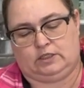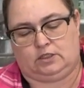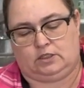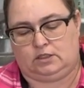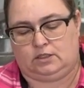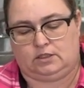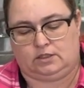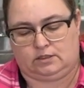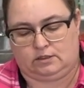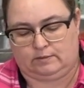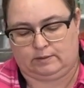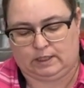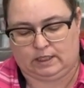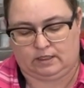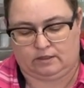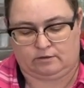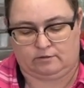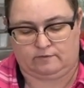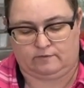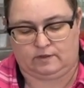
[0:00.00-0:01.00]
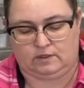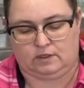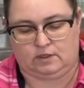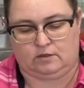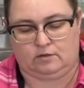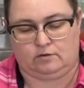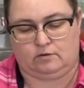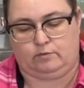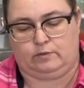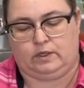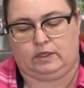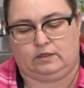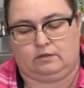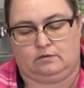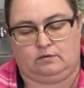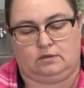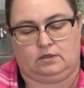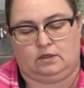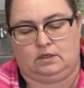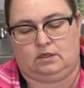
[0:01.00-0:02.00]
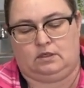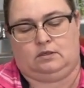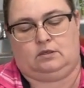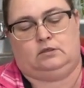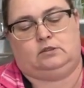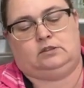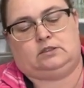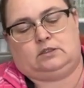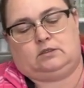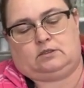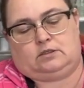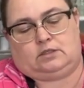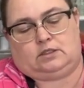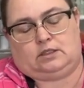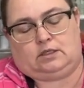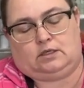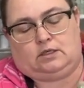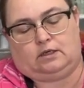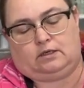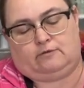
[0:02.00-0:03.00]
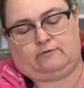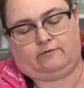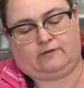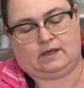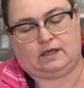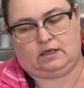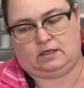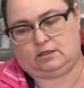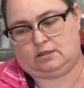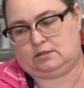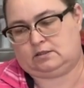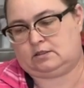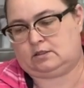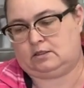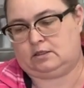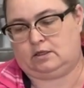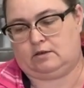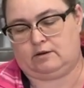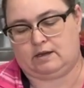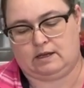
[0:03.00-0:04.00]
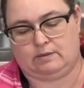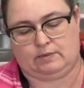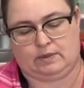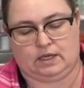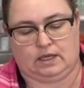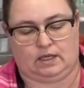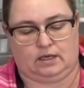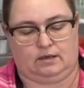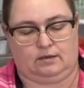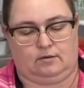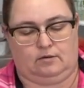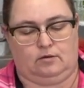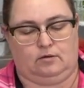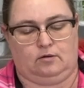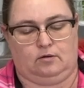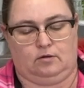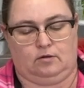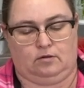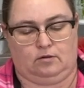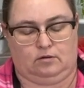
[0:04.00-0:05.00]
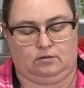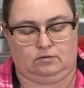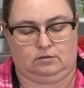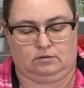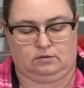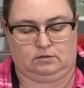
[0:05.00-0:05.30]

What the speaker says: This in my other video, but seriously not a fan of this cling wrap at all.